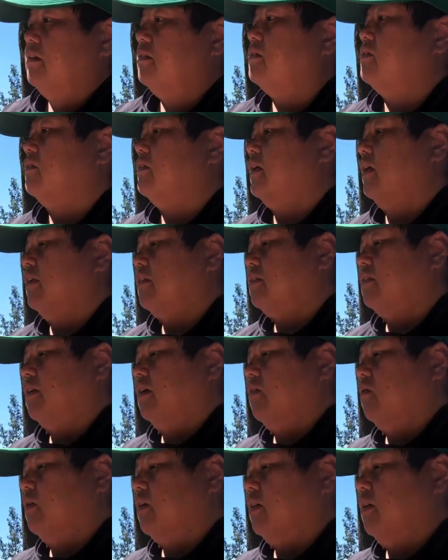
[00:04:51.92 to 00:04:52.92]
So yeah, let's uh,
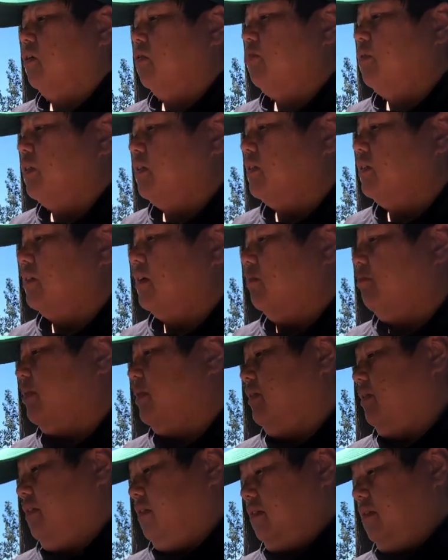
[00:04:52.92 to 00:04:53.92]
quickly open this up.
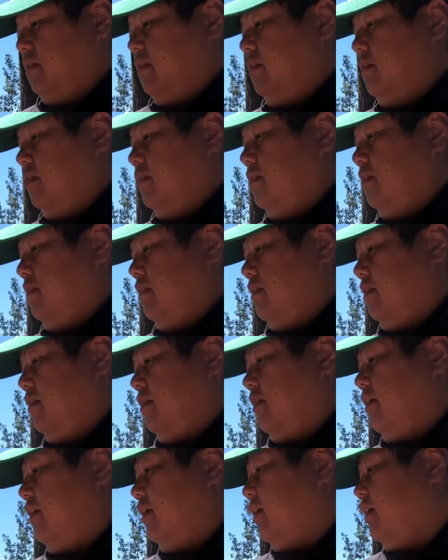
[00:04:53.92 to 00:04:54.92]

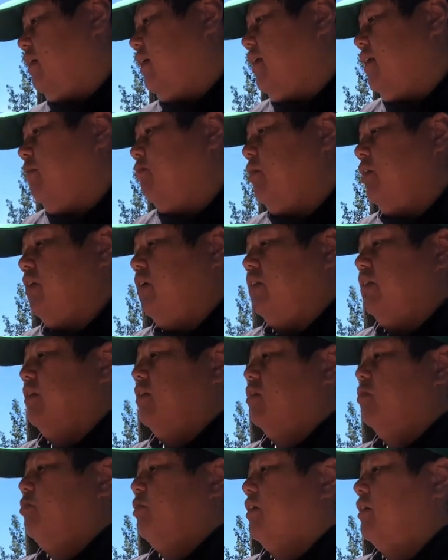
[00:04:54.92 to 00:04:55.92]
And I didn't bring anything
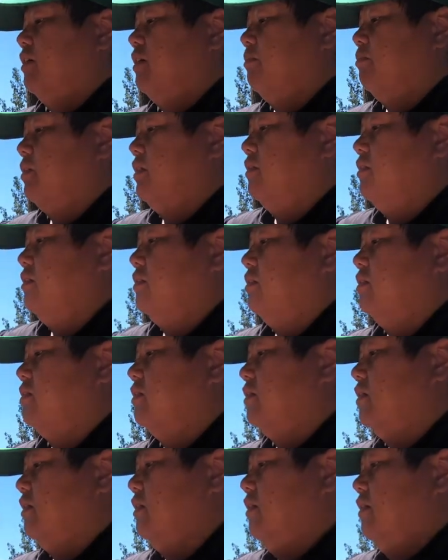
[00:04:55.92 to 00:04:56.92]
to open it up, so